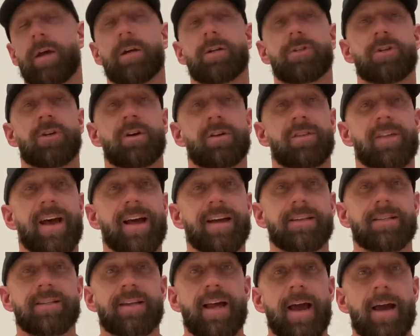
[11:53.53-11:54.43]
took that
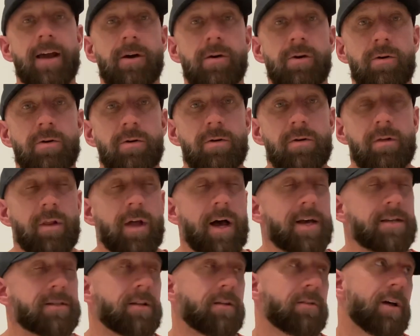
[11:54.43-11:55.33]
cycle,
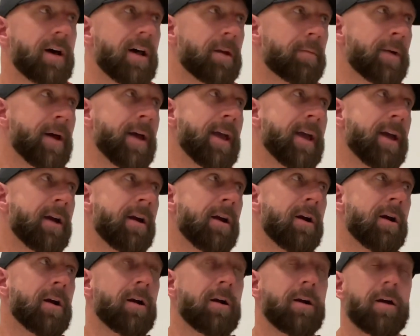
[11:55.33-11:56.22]
lost a lot of my
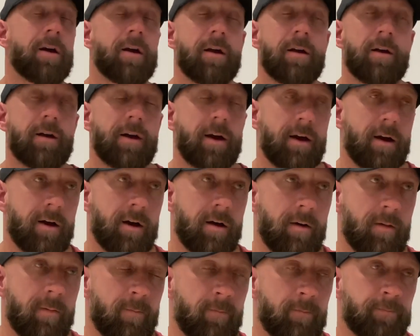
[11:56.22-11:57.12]
hair.
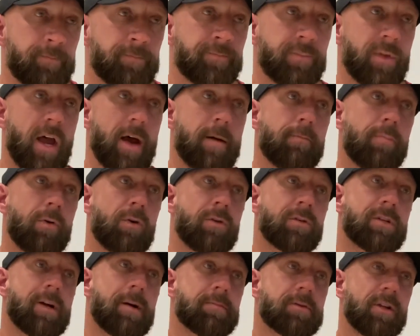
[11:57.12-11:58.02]
I
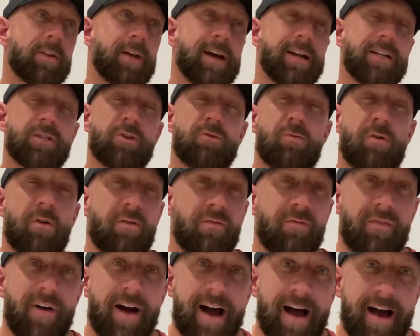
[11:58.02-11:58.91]
bulked up to like
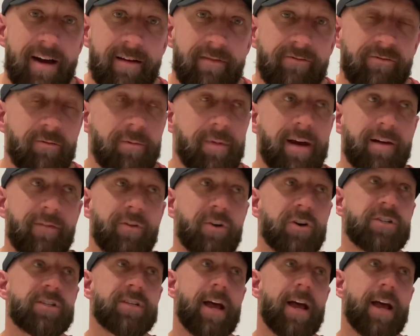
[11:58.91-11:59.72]
205 from that first